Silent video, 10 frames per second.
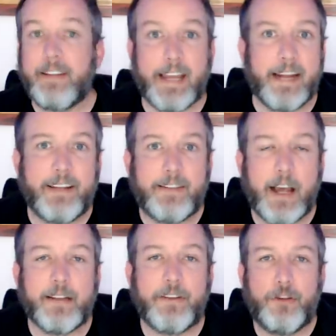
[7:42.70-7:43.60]
as
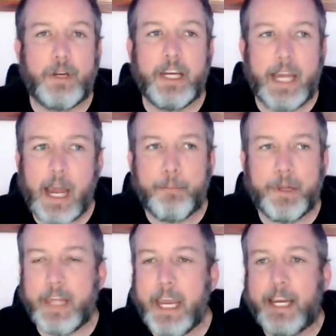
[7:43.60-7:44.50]
anti-science as you can get,
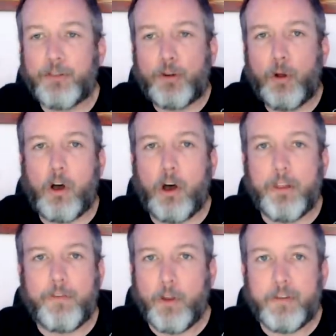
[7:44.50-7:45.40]
but they control all
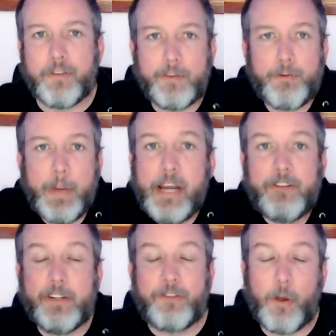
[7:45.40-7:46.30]
the flows of
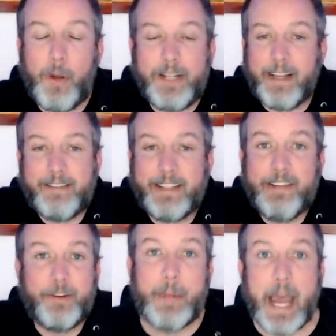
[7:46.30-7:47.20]
information, so it doesn't
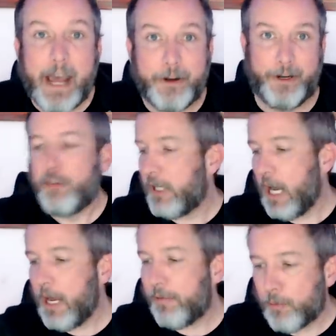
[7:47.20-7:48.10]
even matter. She
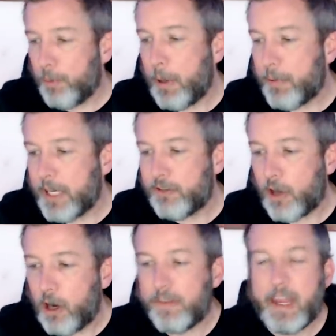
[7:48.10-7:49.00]
claims the Republicans
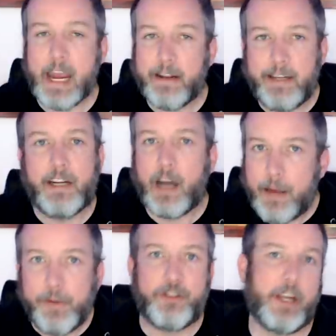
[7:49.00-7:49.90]
are the
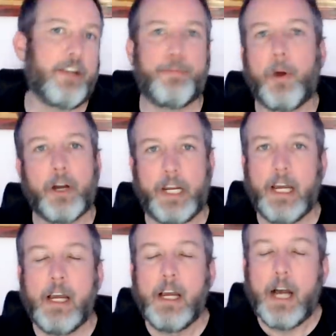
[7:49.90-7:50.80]
anti-climate change party.
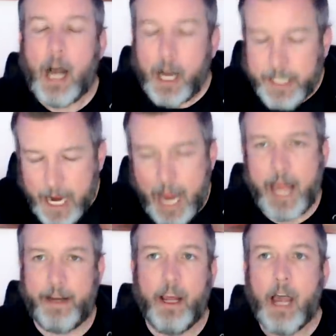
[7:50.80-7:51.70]

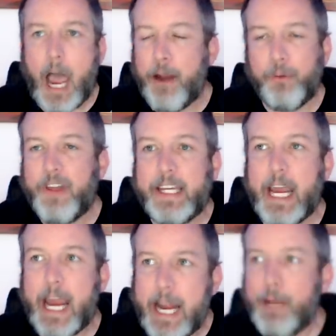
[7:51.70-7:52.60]
Again, I don't think
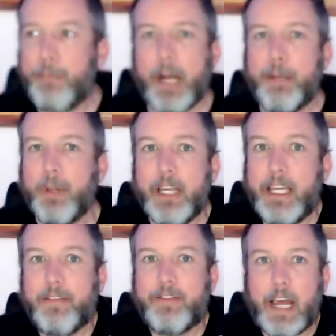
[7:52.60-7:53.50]
anybody
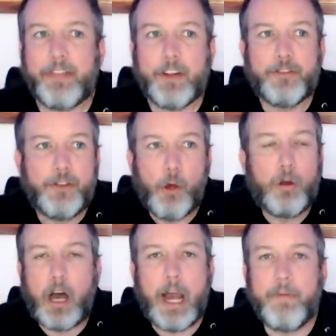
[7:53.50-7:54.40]
believes that there's no
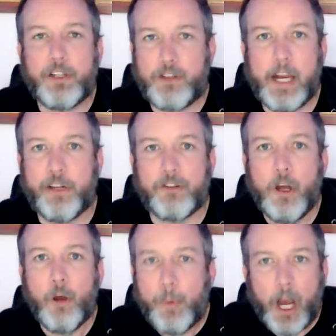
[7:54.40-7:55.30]
climate change.
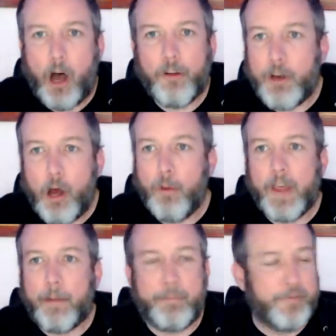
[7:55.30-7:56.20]
We all know
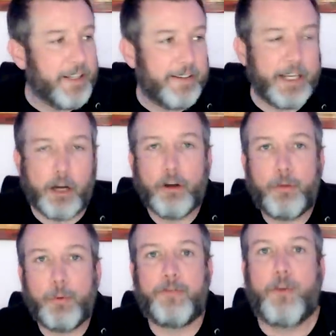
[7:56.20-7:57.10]
that since the earth
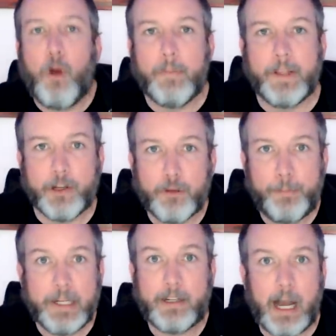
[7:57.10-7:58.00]
was formed that there's
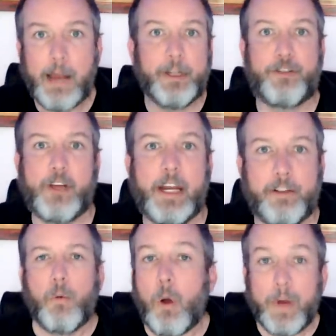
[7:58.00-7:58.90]
been climate
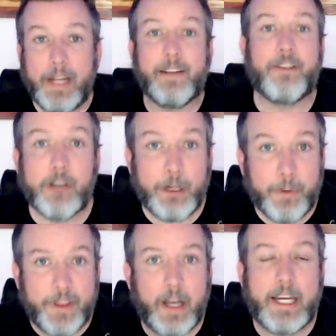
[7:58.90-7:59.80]
change. What we disagree
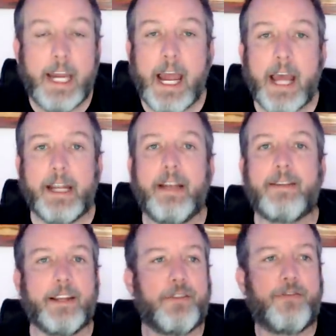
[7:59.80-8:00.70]
with again is
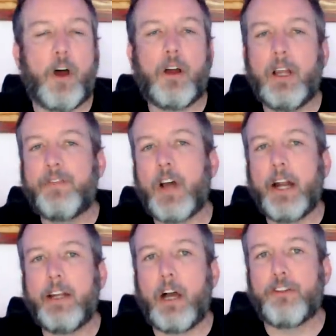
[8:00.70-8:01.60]
this far left
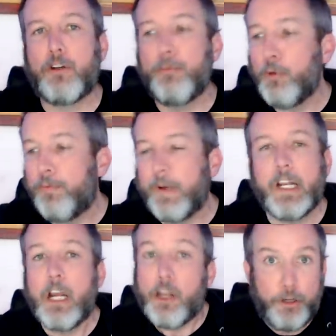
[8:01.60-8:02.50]
ideological movement
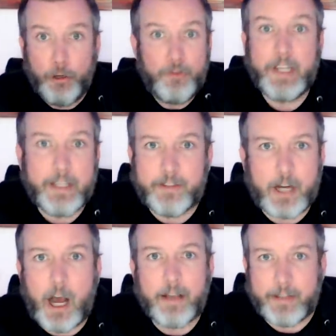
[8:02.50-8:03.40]
using this
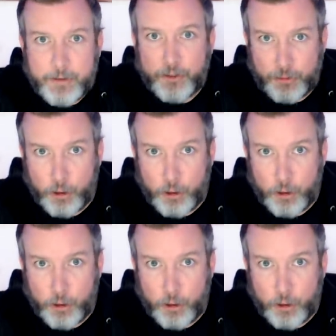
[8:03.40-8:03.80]
cause as a trope